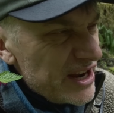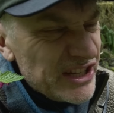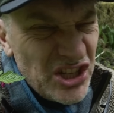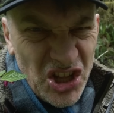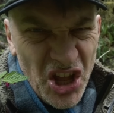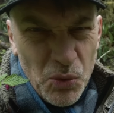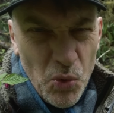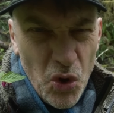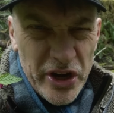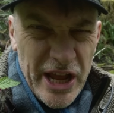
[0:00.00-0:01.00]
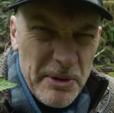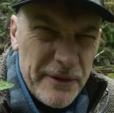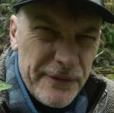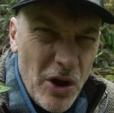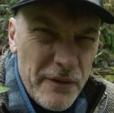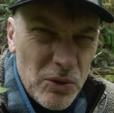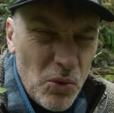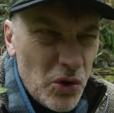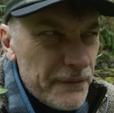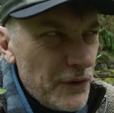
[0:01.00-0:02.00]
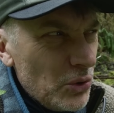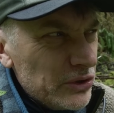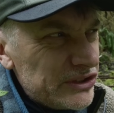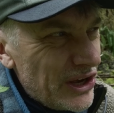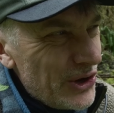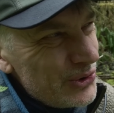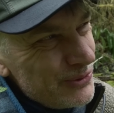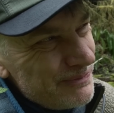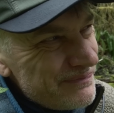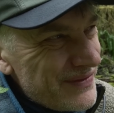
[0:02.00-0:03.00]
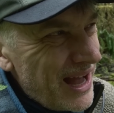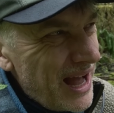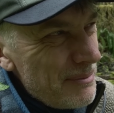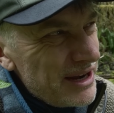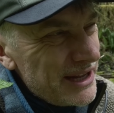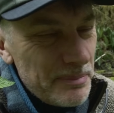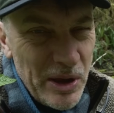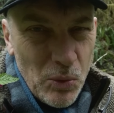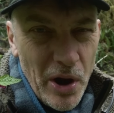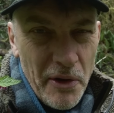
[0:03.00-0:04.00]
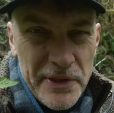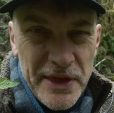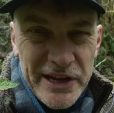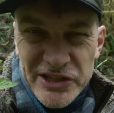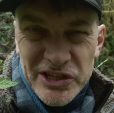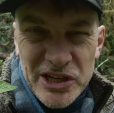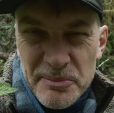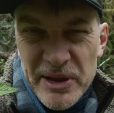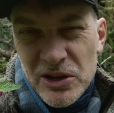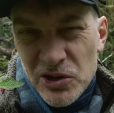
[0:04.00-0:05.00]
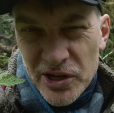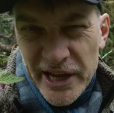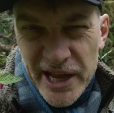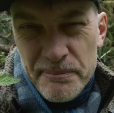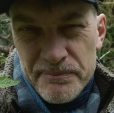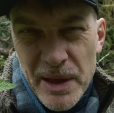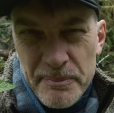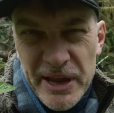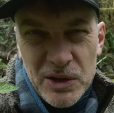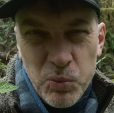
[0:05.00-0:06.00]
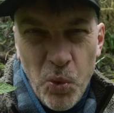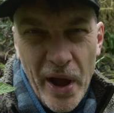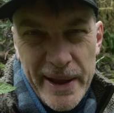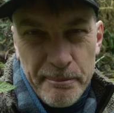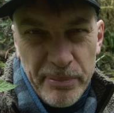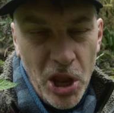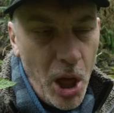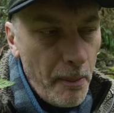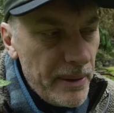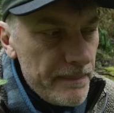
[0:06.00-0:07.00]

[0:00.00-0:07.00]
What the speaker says: is a lot of water coming over the waterfall, so I'm a little bit worried that it's just going to look like a big white blob.